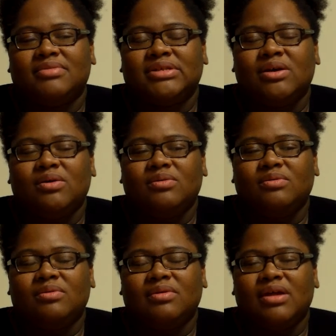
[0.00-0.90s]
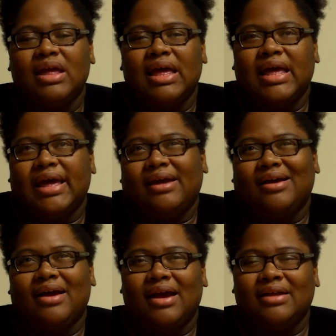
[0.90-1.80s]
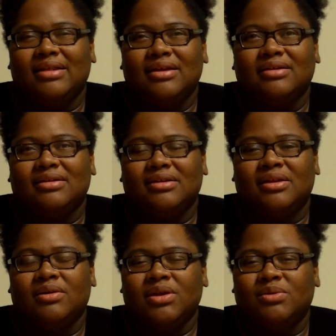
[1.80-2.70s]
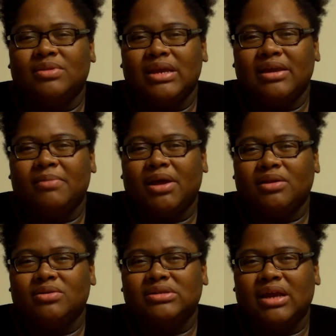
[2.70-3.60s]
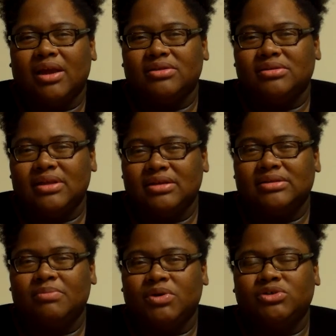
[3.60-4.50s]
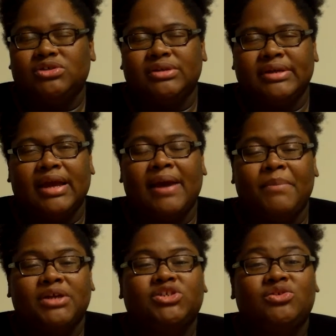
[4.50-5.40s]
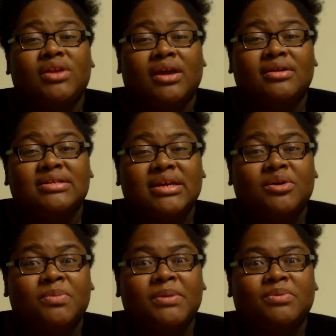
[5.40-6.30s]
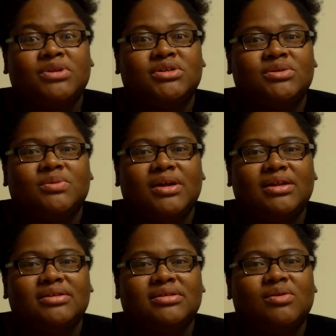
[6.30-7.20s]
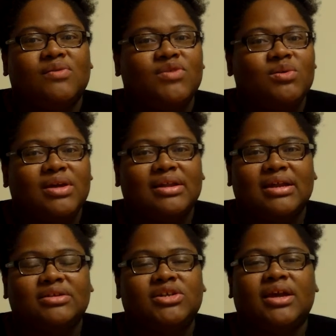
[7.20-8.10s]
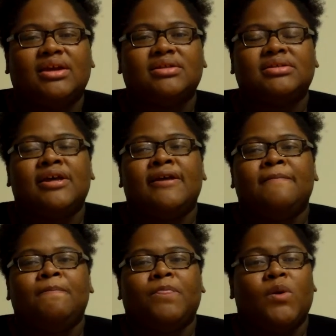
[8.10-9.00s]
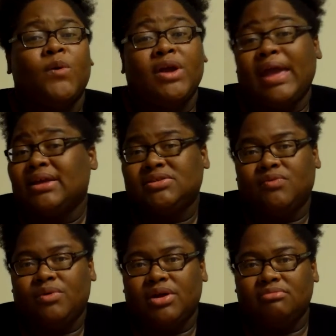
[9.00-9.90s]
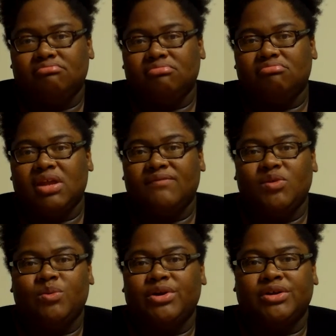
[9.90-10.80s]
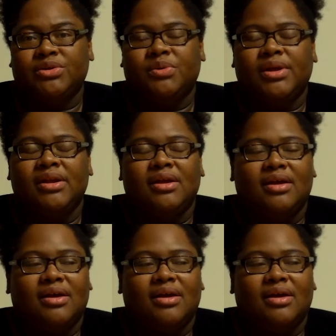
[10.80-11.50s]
So I think thinking about those things emotionally, I make sure now to tell people to do it. So if you get that chance, or ask for it if you want to do it,